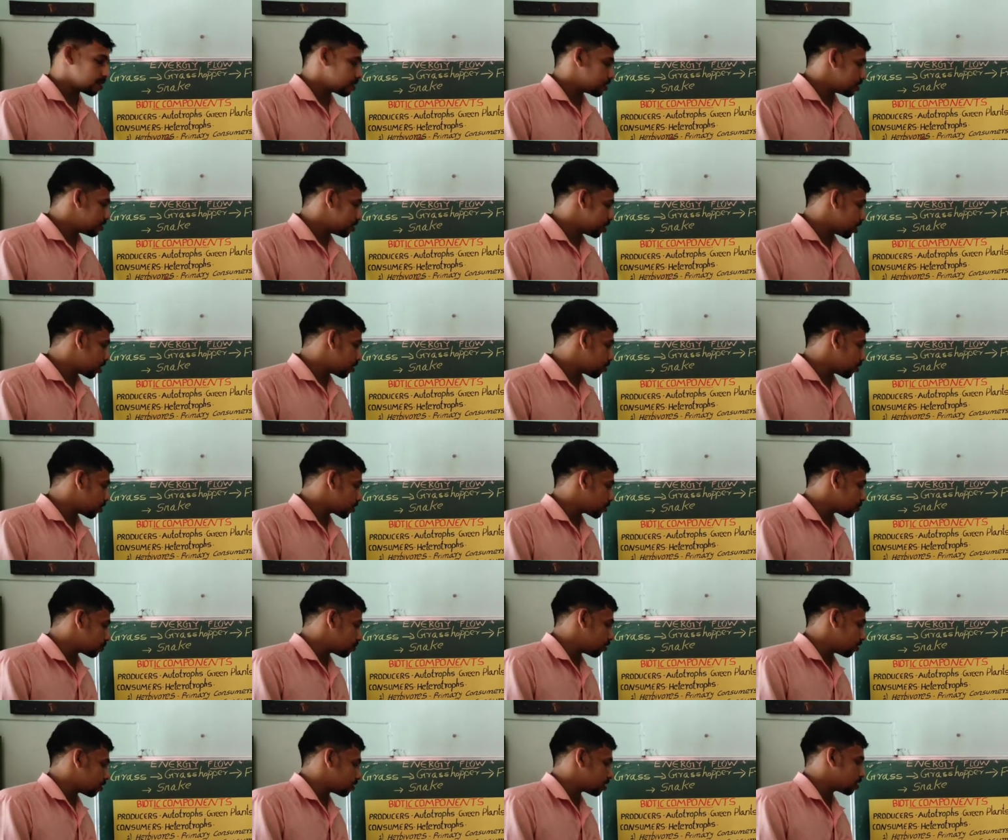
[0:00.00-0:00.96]
They are known as
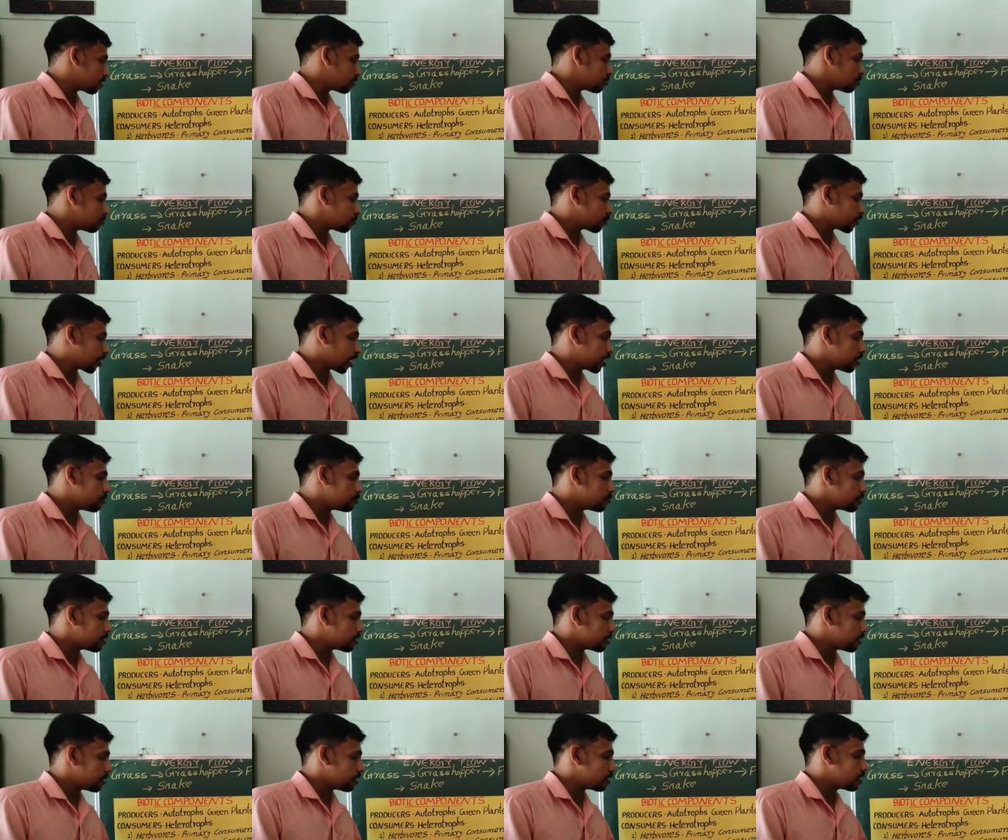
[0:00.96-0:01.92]
what?
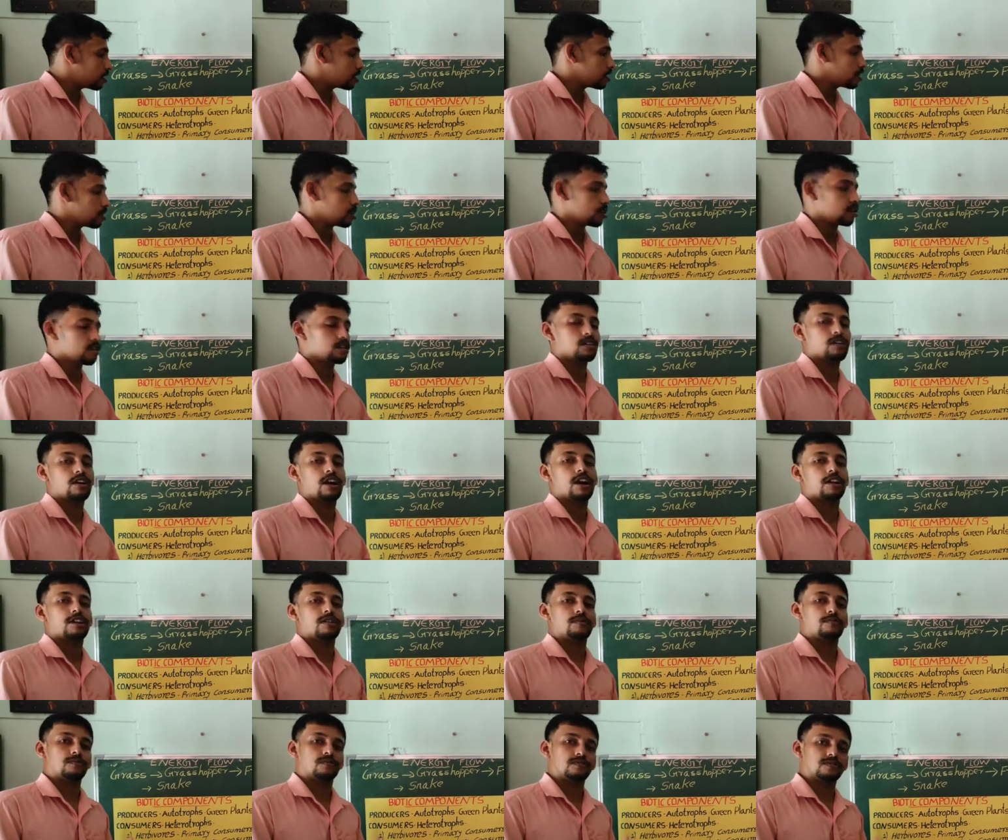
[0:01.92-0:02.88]
Primary
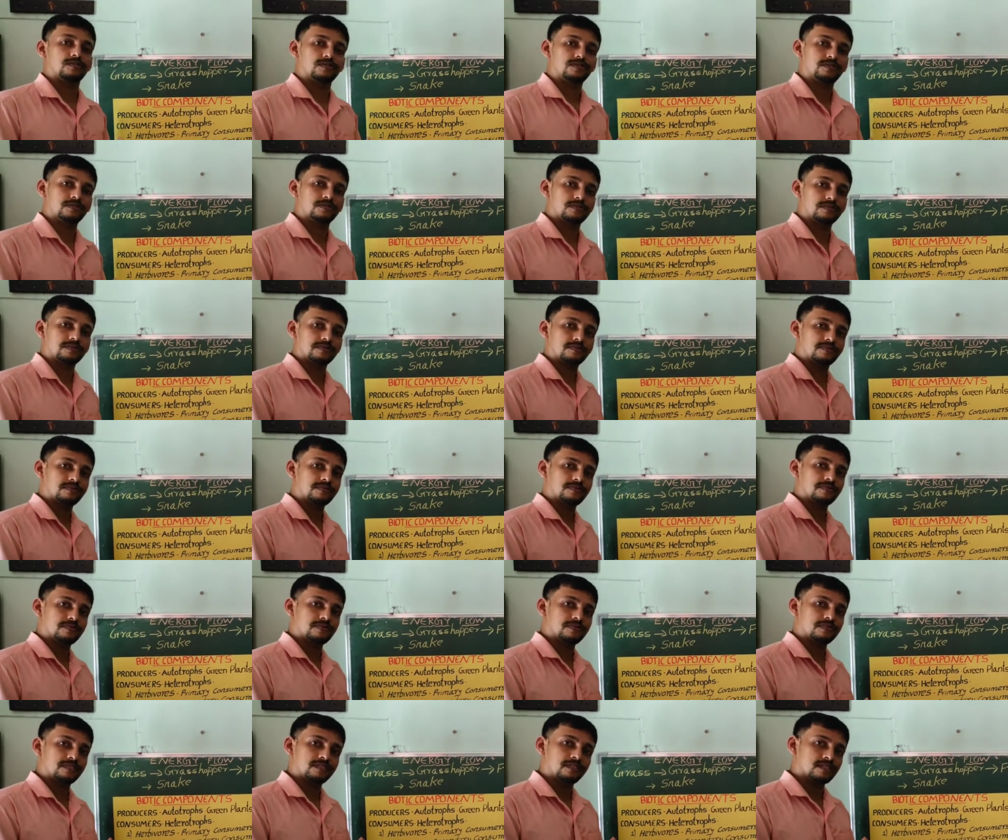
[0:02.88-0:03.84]
carnivores.
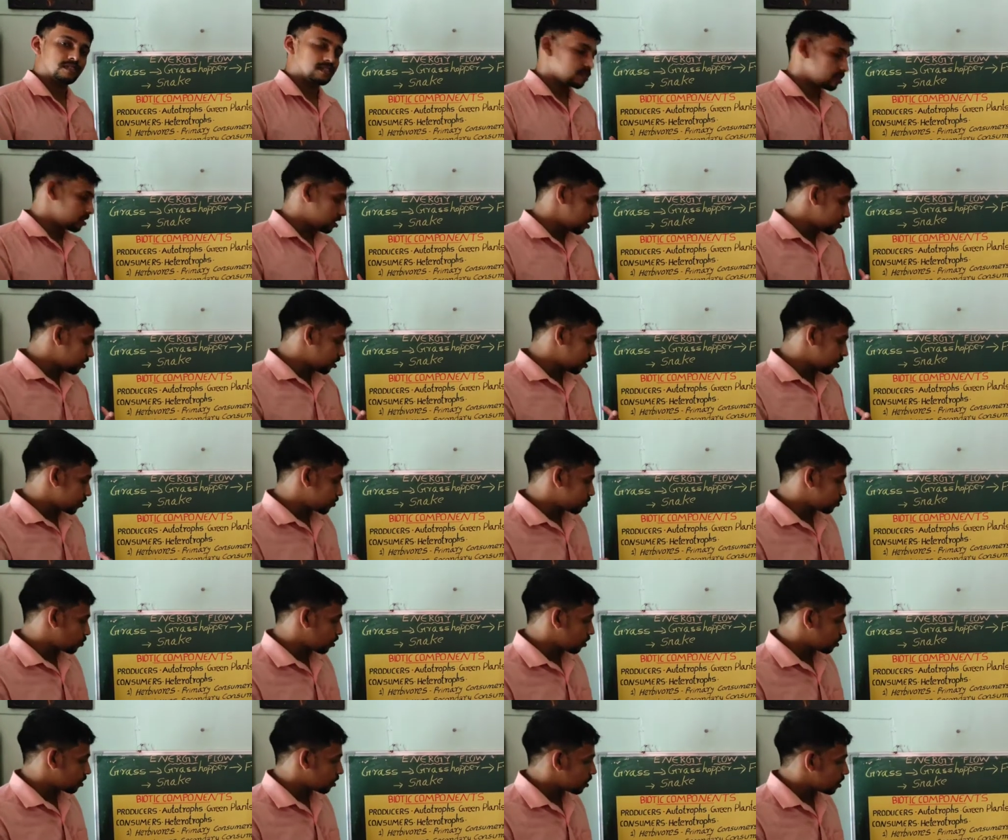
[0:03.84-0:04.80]
Then there is
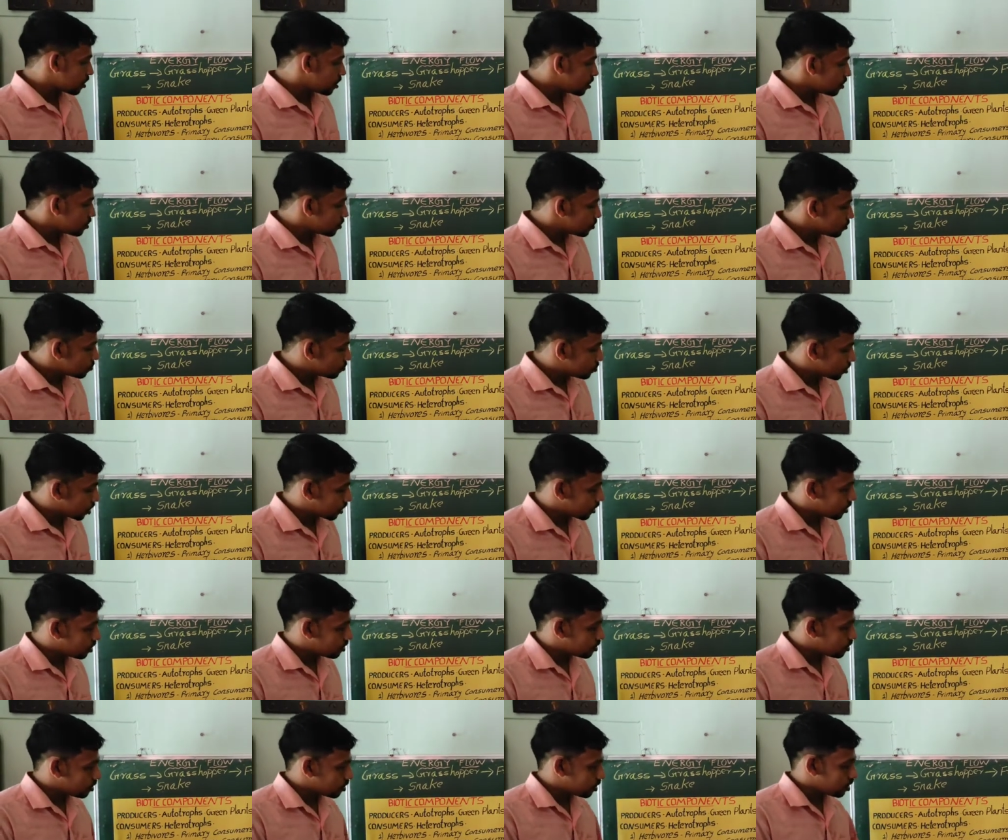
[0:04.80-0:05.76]
what?
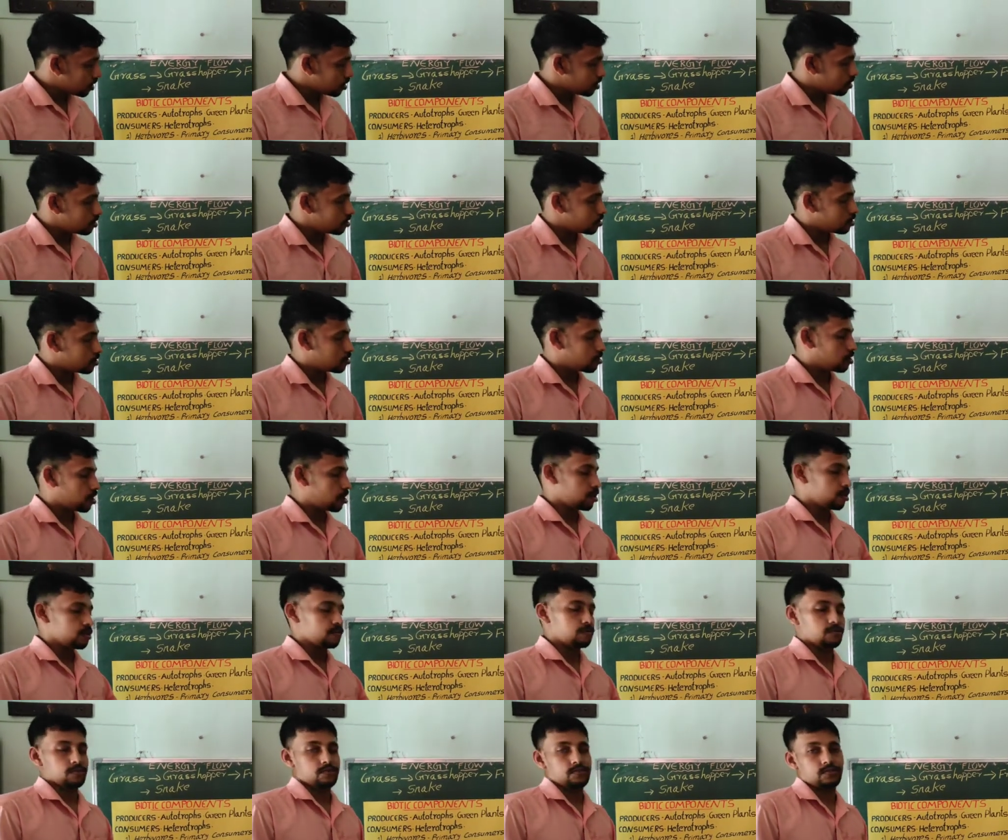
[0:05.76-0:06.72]
Secondary
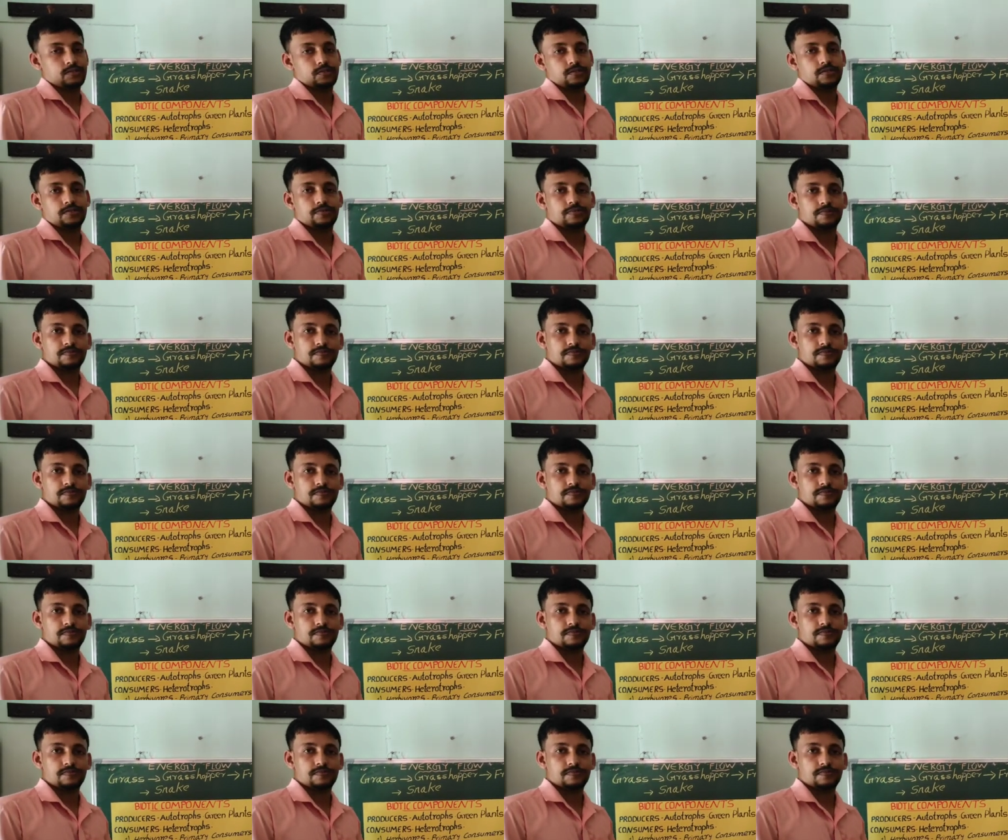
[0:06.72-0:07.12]
carnivores.